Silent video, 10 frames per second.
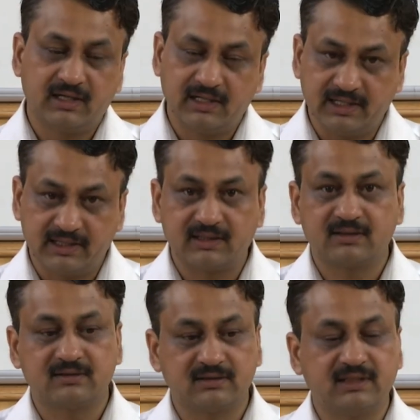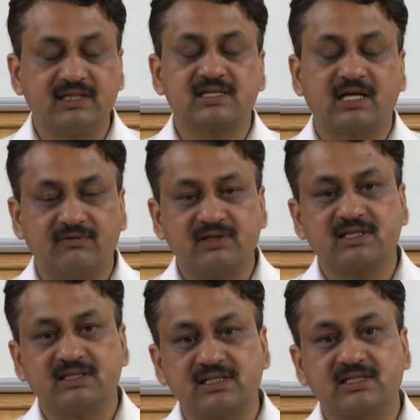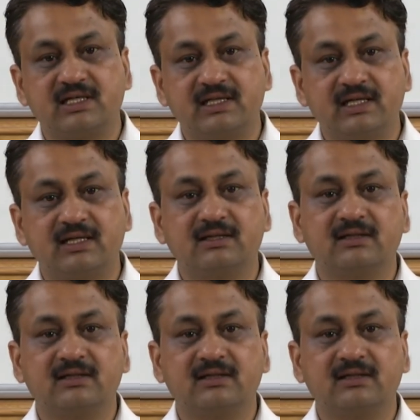and it is always suggested that